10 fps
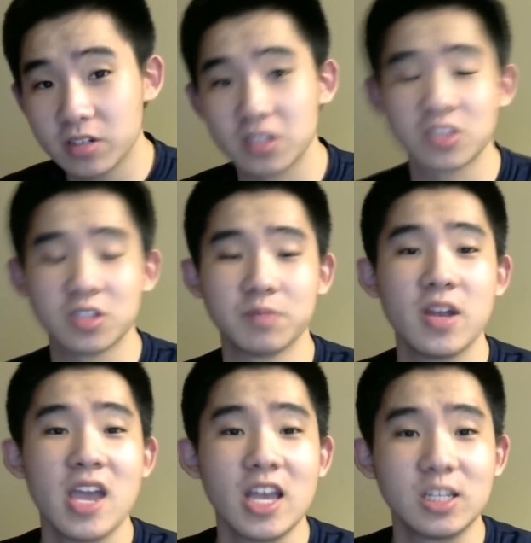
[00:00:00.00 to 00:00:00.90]
system
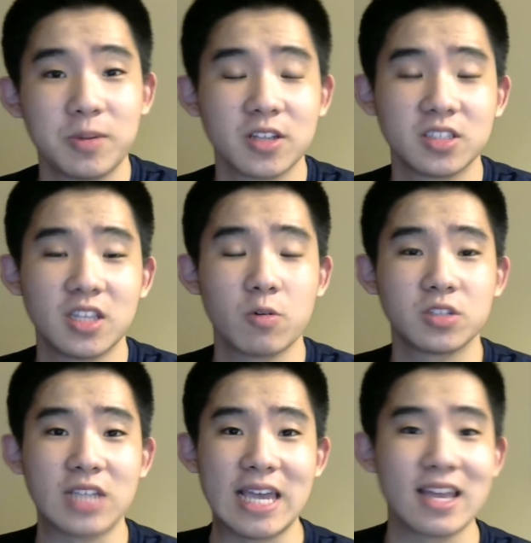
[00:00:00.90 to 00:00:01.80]
is because they were
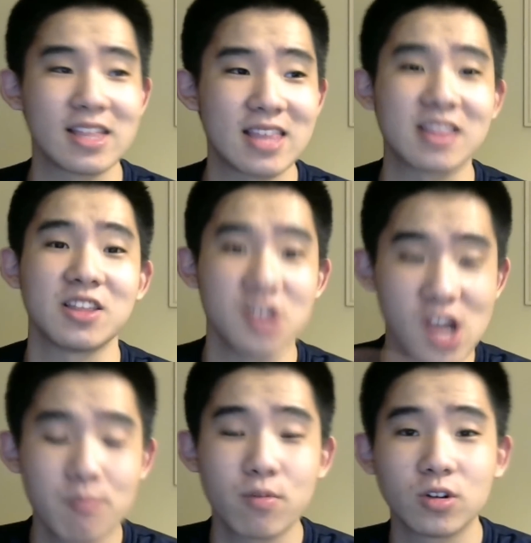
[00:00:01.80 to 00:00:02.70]
saying that the
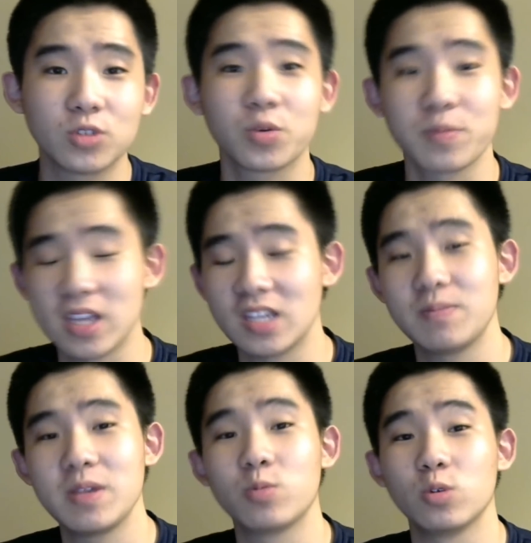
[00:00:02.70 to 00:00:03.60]
numbers were making
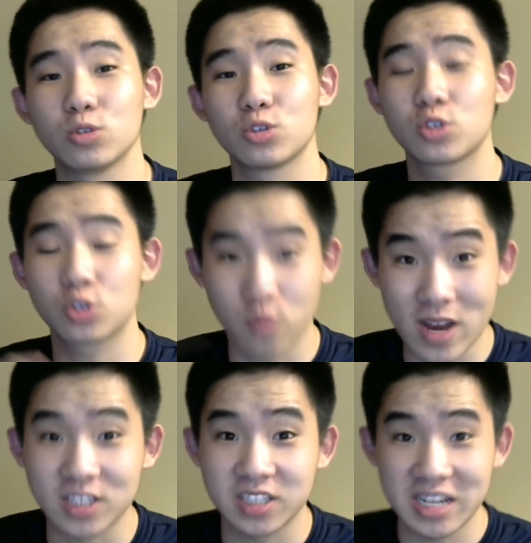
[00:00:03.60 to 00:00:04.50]
people
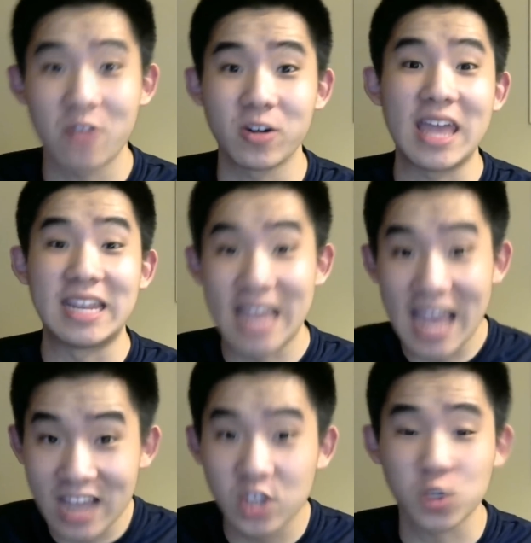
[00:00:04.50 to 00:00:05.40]
stressed out and
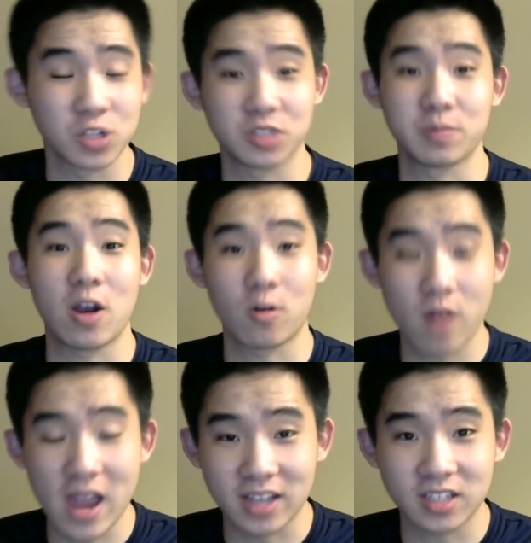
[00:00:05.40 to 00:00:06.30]
anxious about
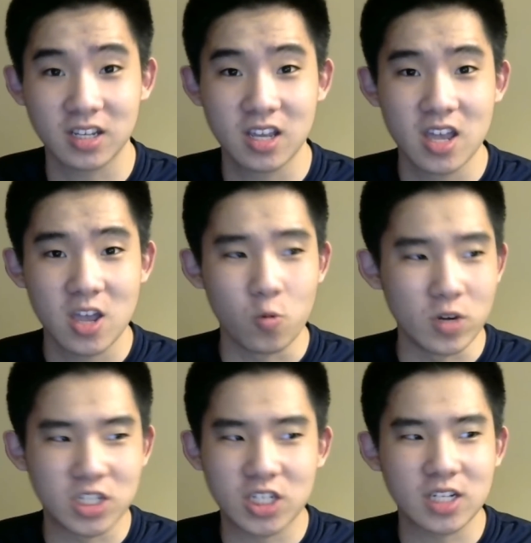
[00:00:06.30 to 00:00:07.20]
ranked,
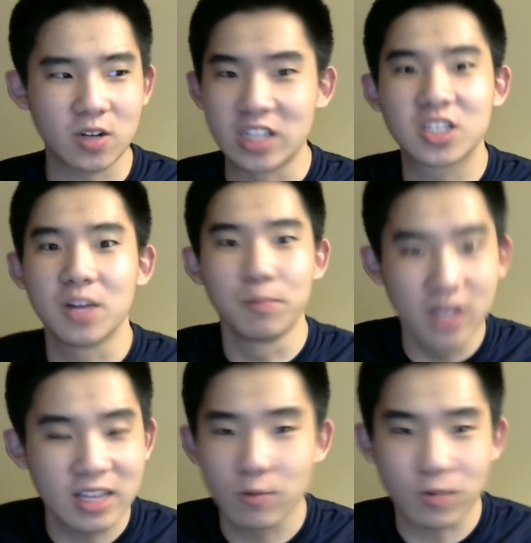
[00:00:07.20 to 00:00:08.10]
which is
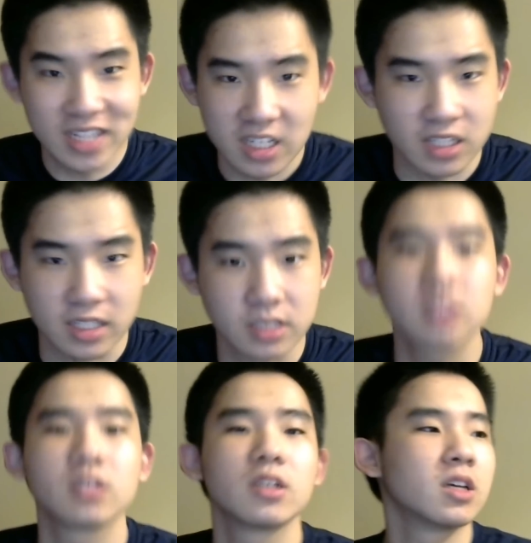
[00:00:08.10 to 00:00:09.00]
completely ridiculous.